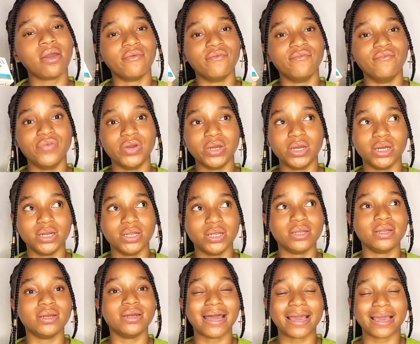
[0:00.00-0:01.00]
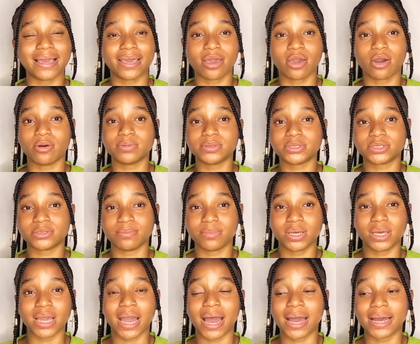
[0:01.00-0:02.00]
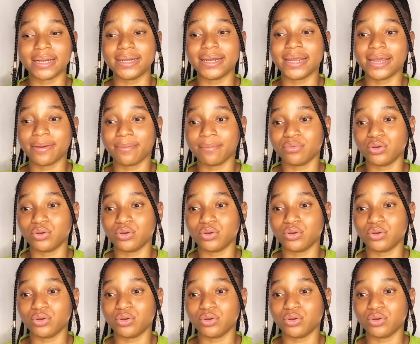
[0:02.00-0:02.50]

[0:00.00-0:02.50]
really like helps me and then